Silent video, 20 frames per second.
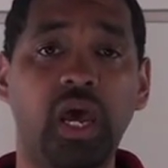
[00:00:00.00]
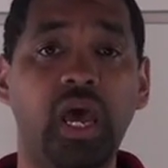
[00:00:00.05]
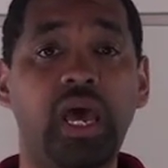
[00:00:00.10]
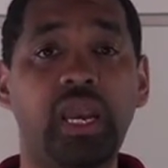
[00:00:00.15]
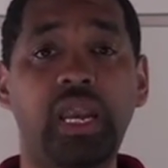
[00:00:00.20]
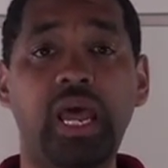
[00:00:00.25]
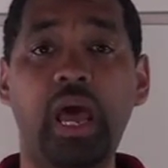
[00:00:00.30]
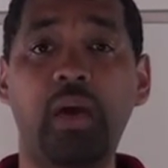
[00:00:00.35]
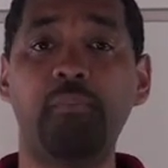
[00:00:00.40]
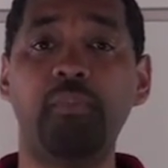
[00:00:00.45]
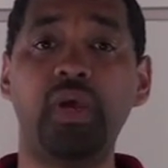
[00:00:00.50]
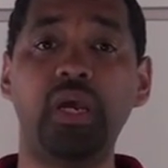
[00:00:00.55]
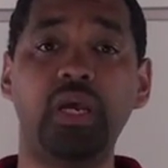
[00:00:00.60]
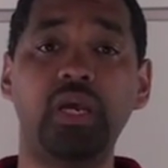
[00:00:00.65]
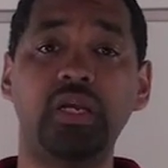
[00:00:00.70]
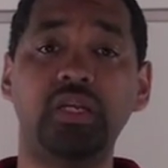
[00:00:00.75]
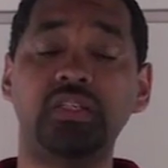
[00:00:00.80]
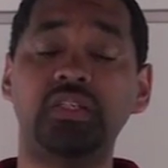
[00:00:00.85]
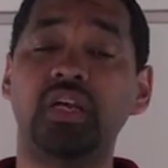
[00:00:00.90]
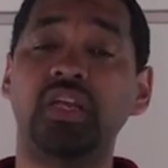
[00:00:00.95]
and that
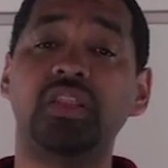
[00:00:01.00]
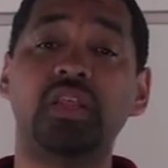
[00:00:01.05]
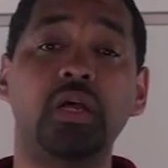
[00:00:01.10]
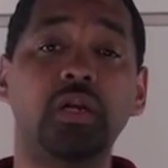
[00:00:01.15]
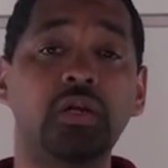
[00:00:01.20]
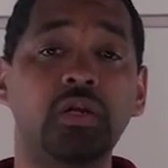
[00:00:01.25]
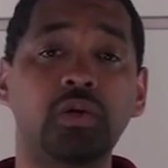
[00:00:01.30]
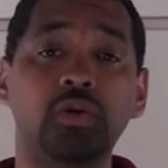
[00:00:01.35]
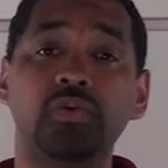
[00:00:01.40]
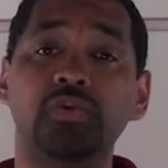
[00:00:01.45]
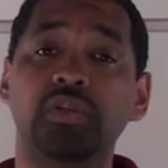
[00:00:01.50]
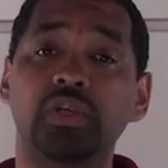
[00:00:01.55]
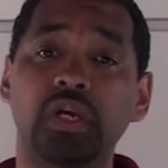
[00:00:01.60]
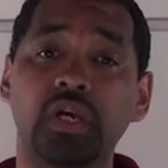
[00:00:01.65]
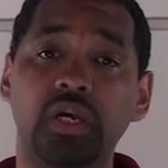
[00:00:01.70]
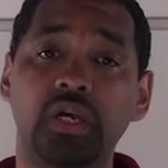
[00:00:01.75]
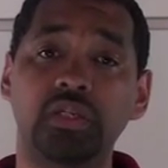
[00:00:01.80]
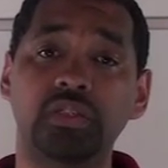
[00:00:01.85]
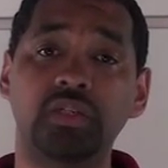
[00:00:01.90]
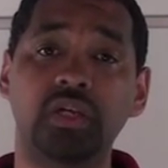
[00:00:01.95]
means the little
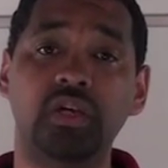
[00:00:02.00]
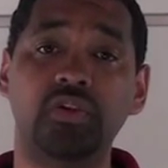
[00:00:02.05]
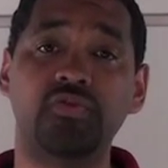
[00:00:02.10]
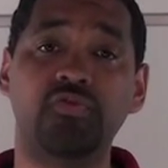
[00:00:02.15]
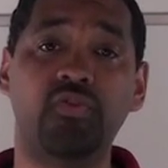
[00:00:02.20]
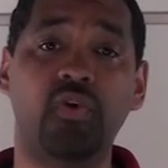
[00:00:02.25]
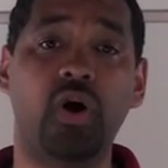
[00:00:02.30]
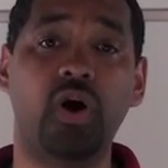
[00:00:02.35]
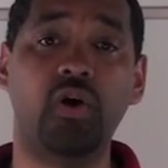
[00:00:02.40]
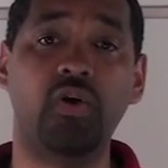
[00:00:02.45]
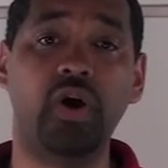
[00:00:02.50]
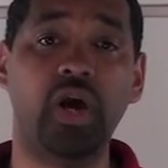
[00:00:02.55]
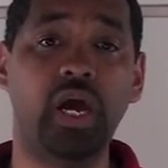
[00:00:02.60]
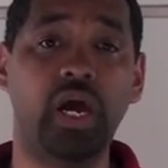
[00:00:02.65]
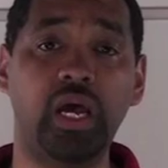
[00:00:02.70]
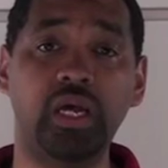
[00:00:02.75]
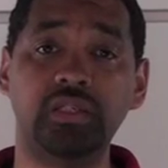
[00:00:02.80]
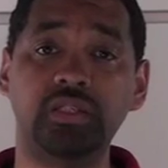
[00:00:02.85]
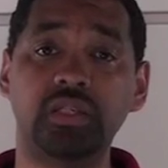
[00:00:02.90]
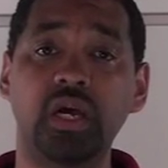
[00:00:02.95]
things as far
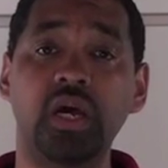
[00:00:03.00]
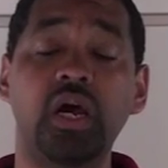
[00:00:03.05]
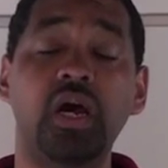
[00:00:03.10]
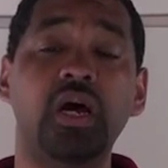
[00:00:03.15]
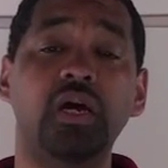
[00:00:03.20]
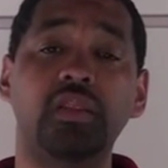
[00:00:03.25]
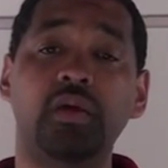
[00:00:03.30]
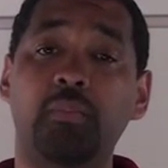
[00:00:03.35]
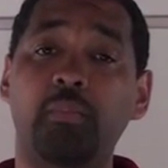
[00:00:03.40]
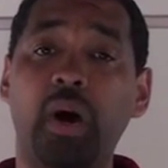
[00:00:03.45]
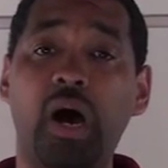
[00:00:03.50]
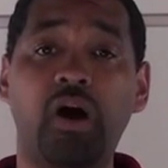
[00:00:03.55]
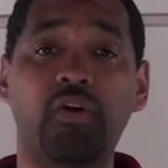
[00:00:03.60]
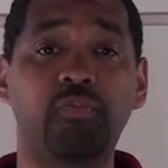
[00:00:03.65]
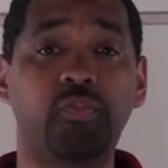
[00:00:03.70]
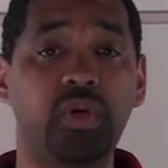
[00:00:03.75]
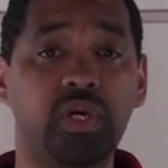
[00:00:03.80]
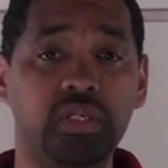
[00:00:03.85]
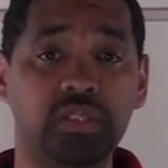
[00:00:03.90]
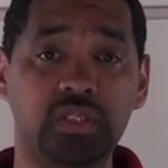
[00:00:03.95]
as the
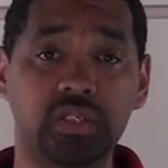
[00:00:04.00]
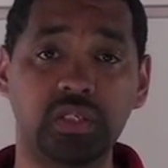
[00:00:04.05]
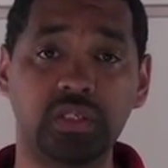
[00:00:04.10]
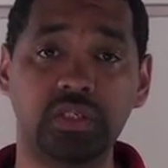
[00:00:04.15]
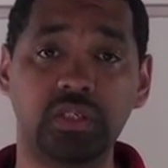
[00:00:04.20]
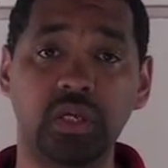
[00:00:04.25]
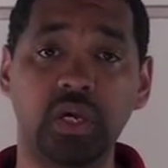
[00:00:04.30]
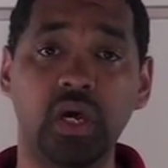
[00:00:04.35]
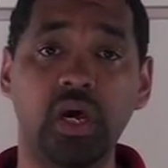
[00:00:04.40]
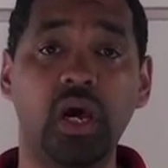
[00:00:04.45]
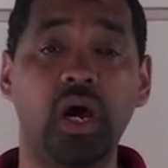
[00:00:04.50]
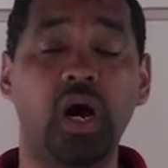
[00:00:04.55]
mouthpieces,